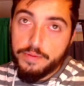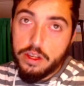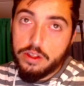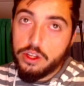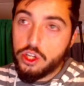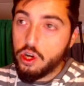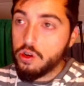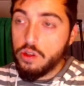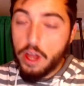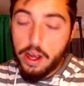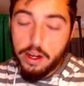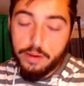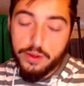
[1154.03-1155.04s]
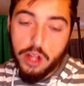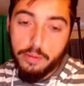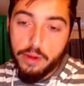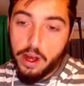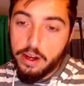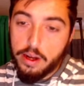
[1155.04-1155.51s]
the jungle lineups, top
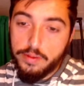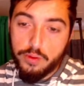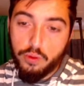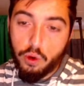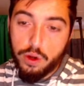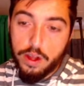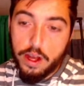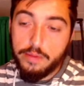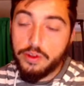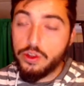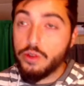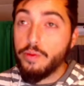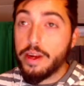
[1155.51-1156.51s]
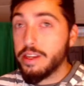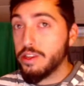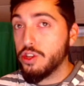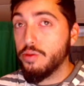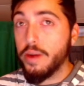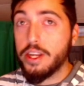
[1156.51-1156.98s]
lineups, support lineups. You might
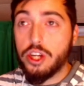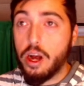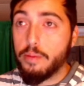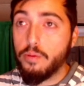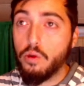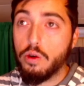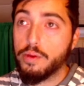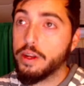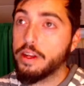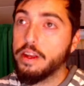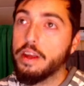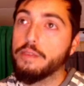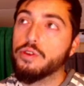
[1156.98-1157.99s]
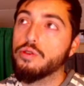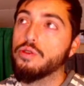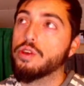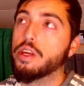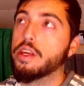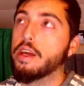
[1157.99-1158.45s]
you might chop more, but if you're
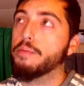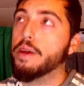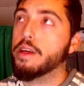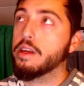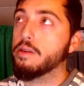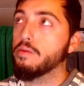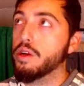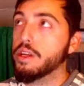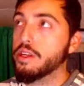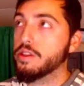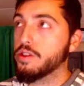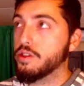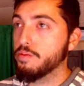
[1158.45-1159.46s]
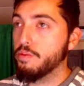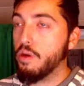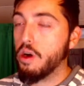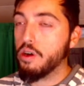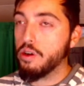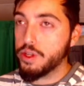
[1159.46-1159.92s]
looking at making money
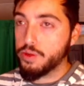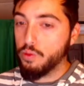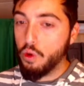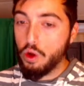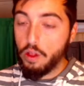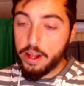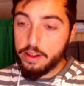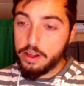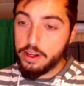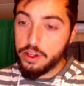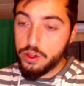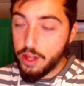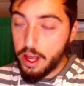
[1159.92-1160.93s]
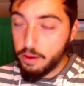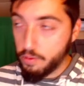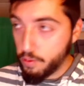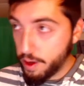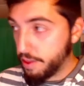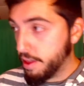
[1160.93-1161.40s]
tomorrow, it's more likely to do that
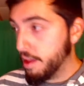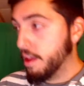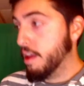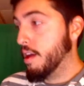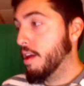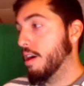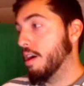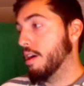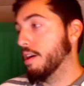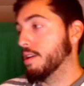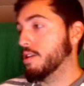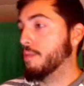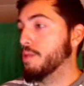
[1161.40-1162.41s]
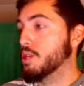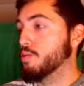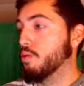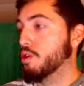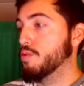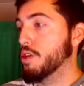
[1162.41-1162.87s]
with uh, top
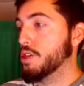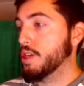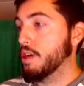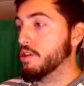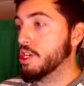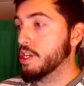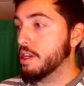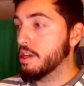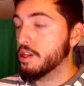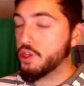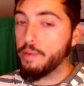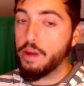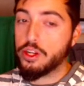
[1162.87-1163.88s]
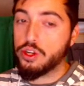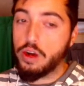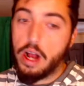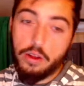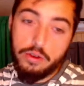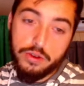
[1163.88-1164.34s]
esports plus LGD. So I'm not sure
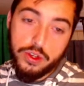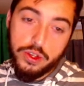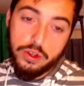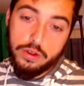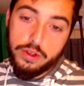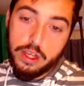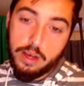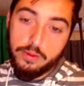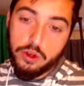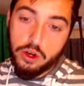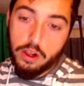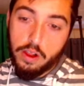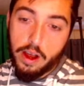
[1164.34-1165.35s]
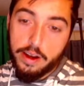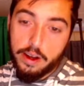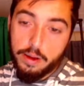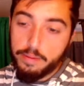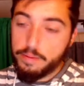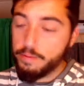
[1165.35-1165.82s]
how those teams are going to line
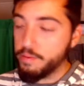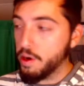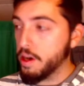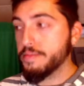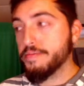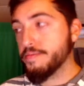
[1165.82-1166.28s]
up, but